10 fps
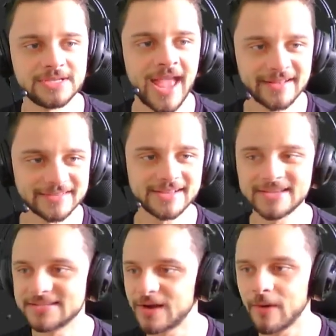the
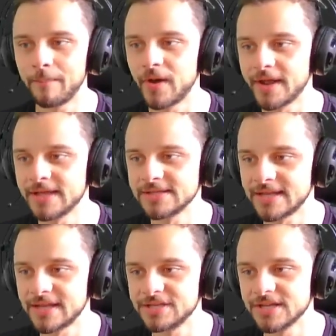entities, the components,
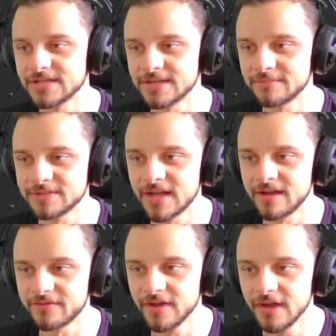and adjust some
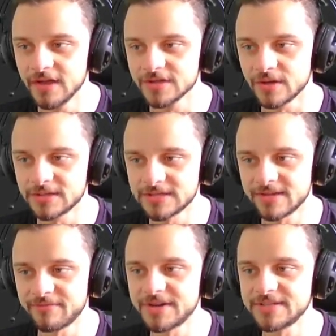stuff. So this is
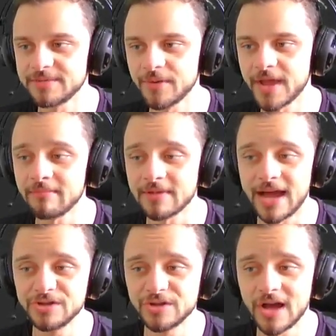a very simple game.
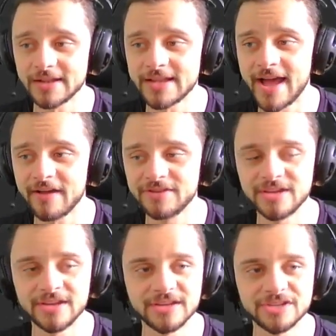I do not have
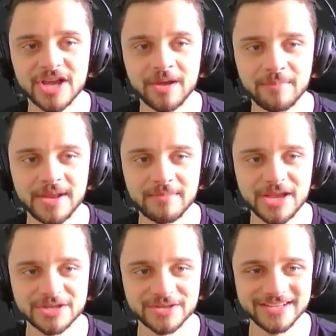the jump
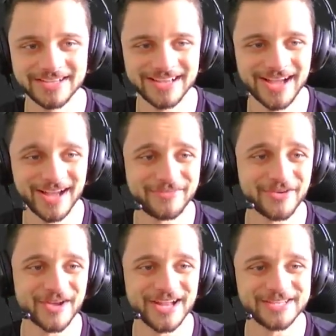animation. I
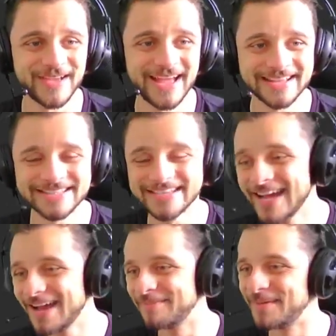forgot to add it.
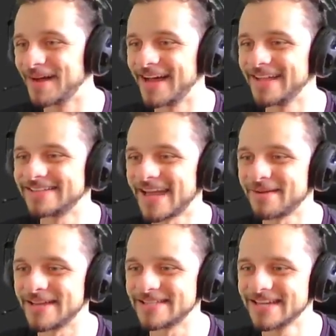But
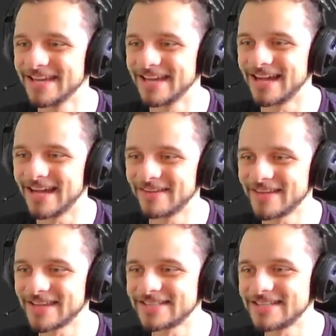anyways, you
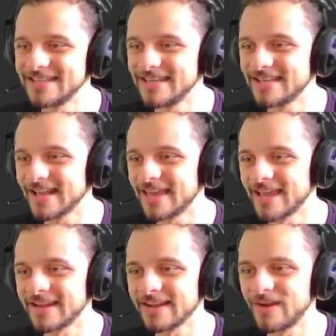can see that I
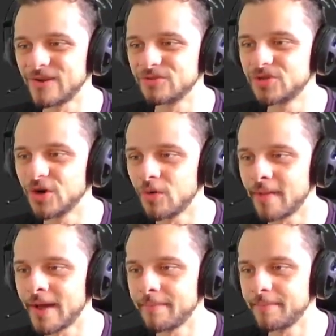can control
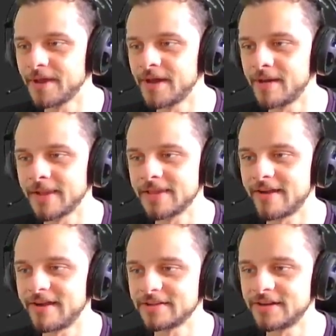my player, my
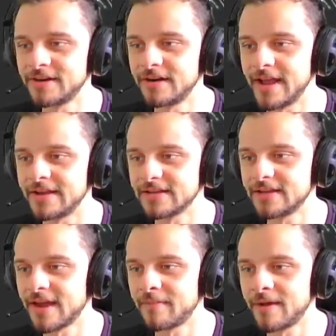character, and the
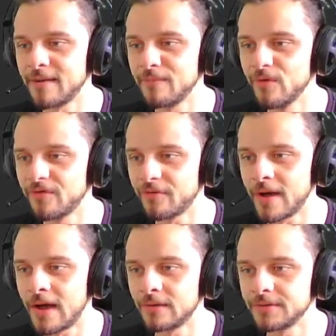camera, move
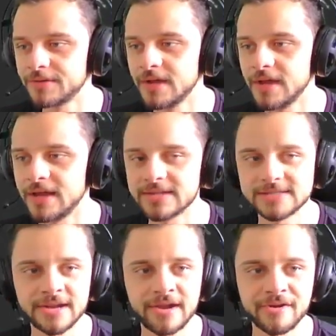around in a
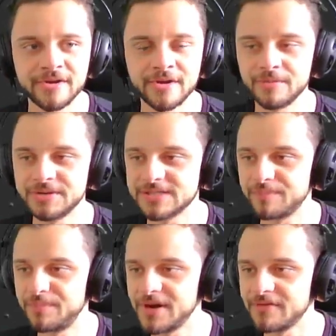scenario, which is
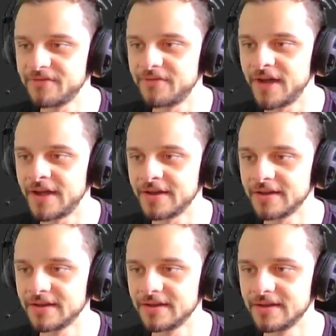pretty
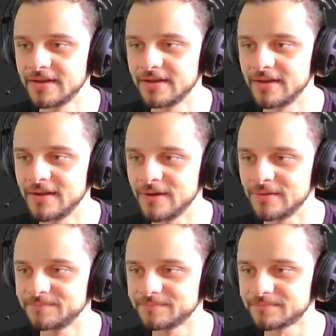fun. You know,